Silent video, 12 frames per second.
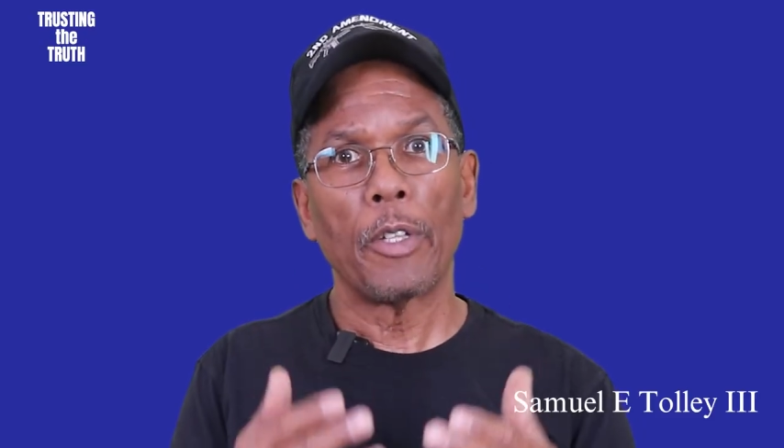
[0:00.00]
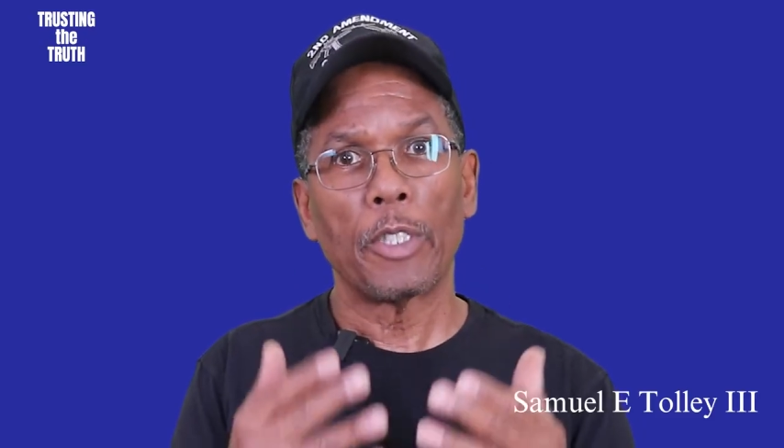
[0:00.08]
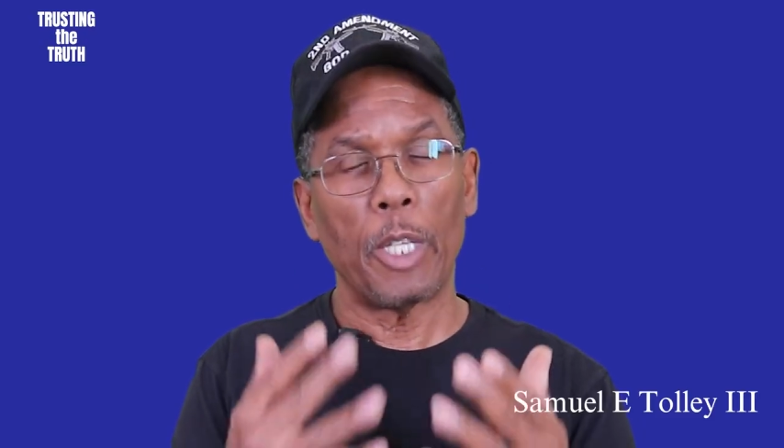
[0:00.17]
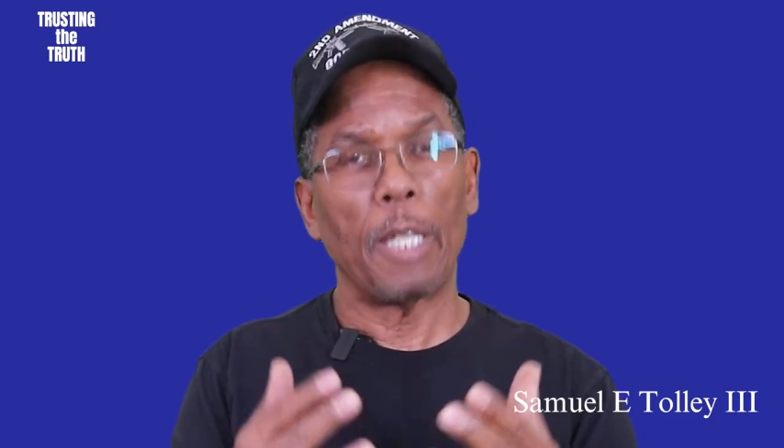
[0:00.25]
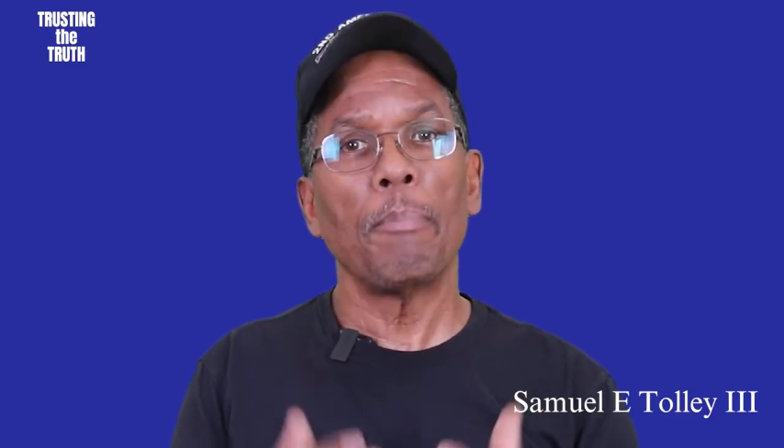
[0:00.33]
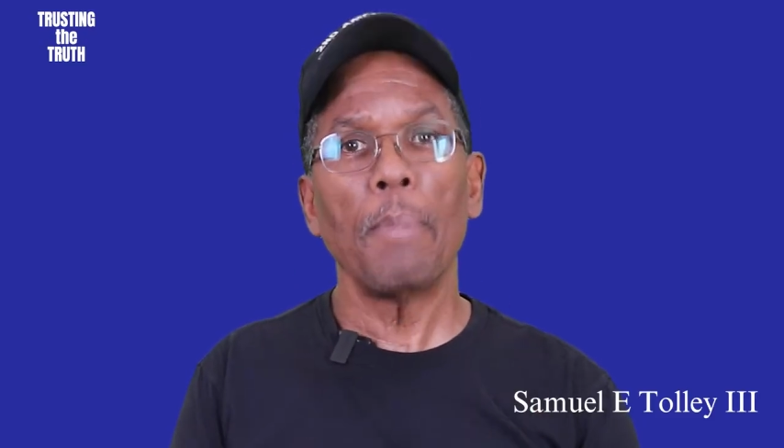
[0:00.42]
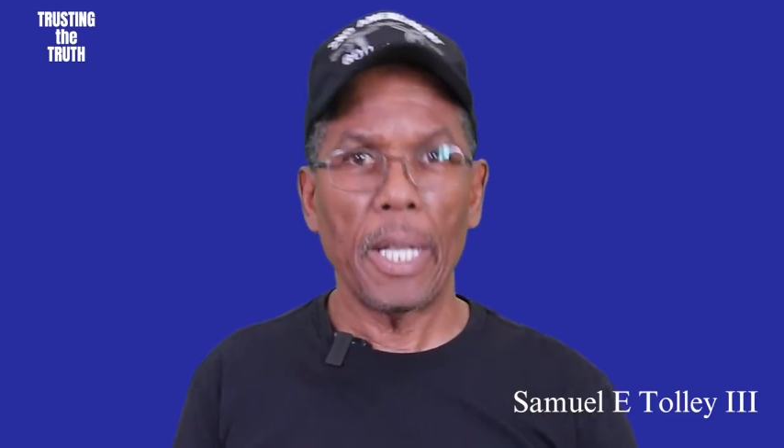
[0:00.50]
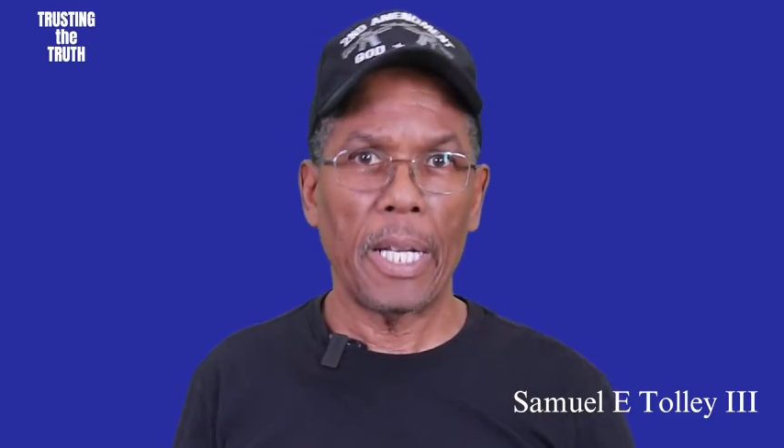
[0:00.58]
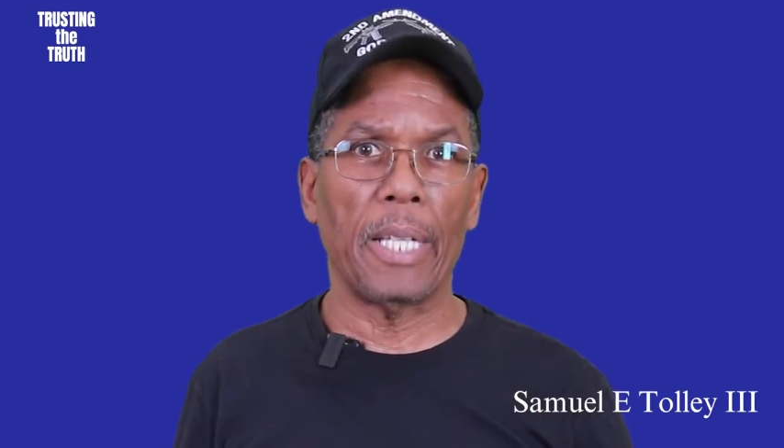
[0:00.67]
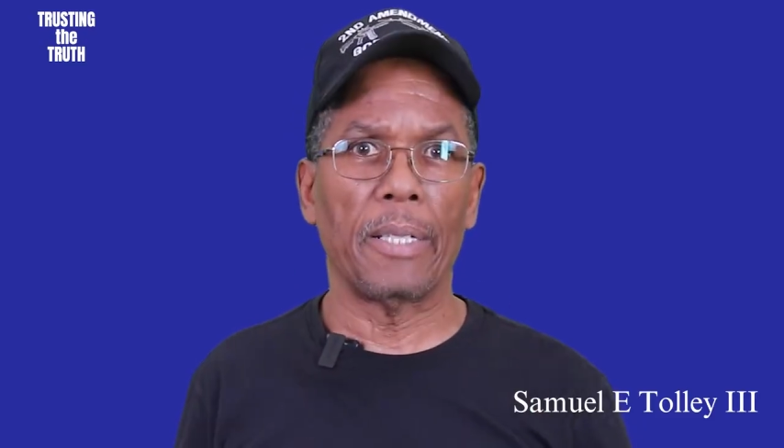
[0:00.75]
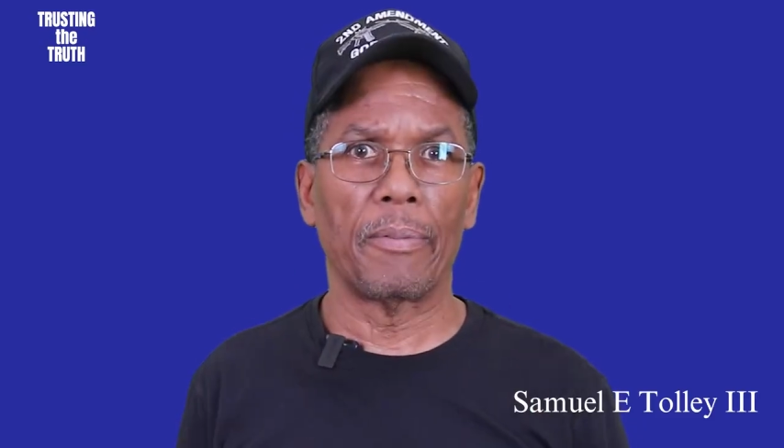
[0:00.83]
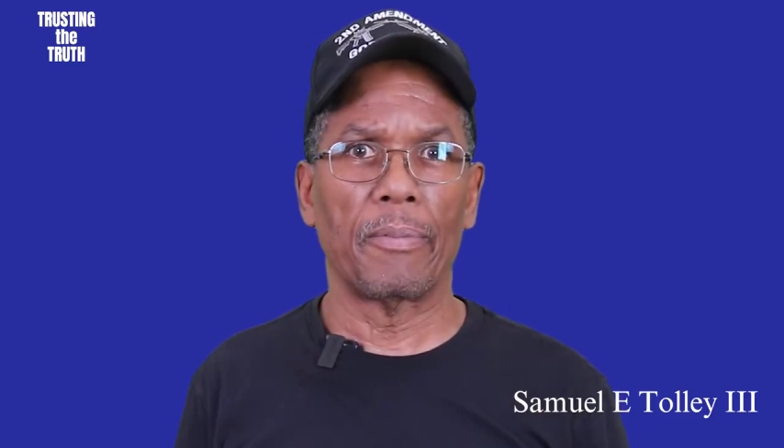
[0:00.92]
to admit
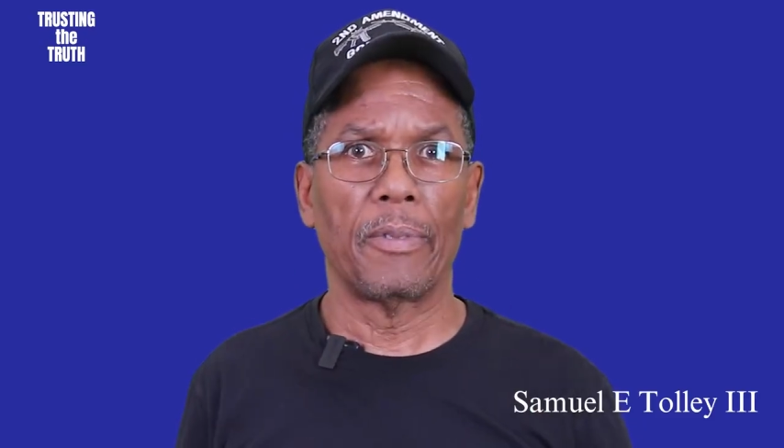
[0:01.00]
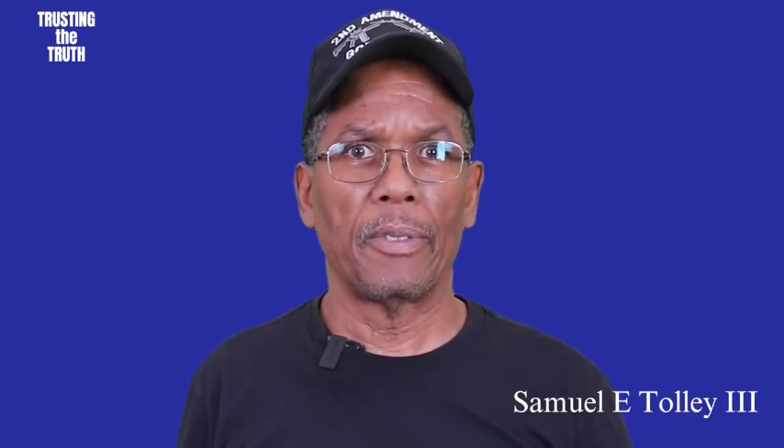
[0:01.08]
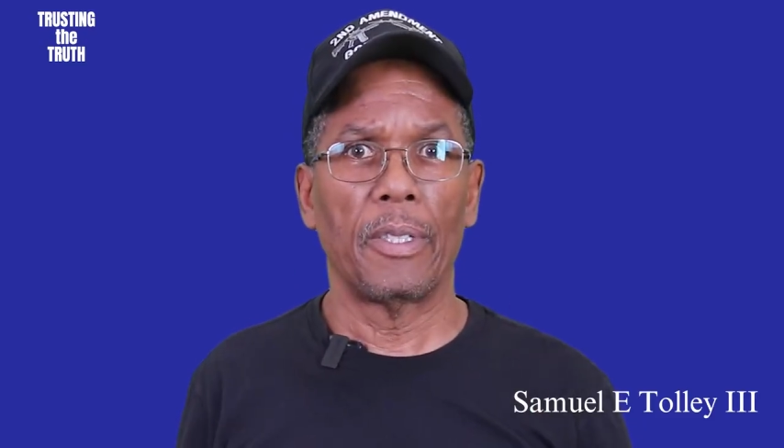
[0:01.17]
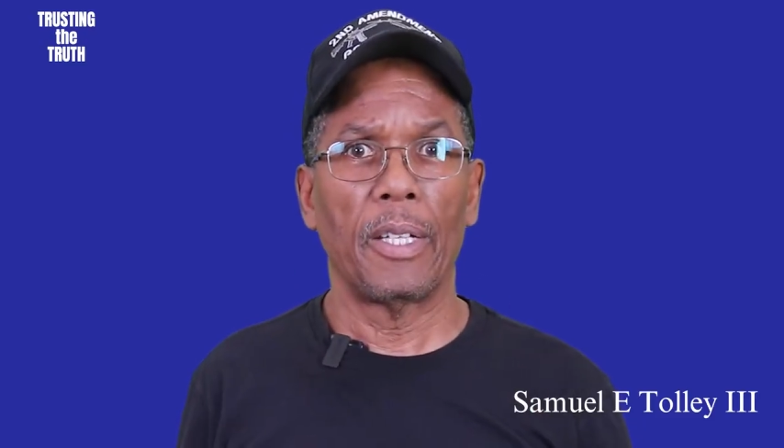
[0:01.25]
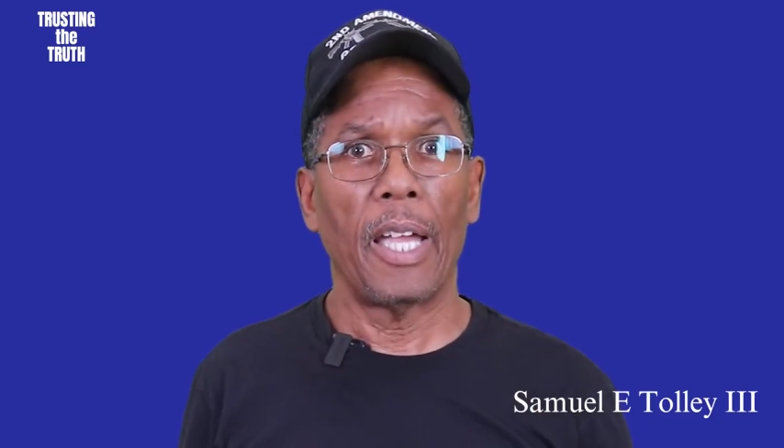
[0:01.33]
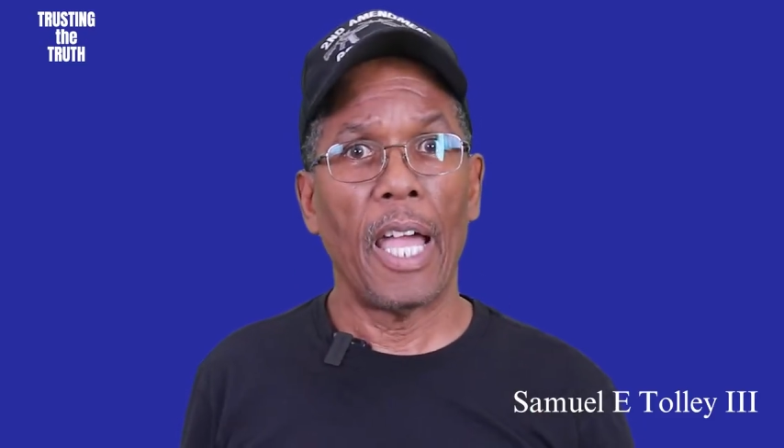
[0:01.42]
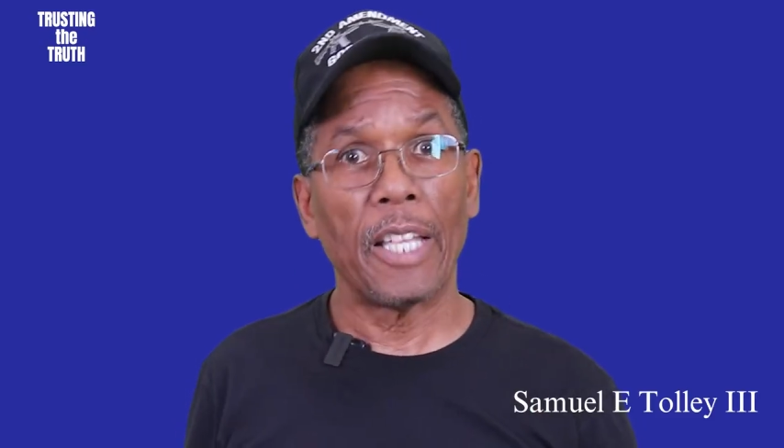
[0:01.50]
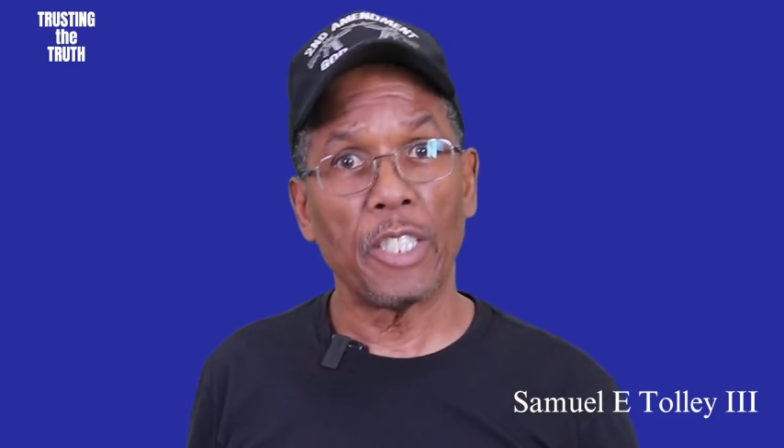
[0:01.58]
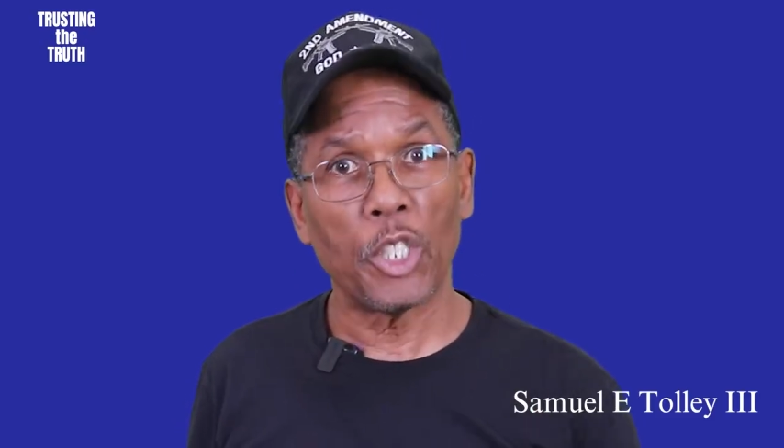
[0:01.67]
it and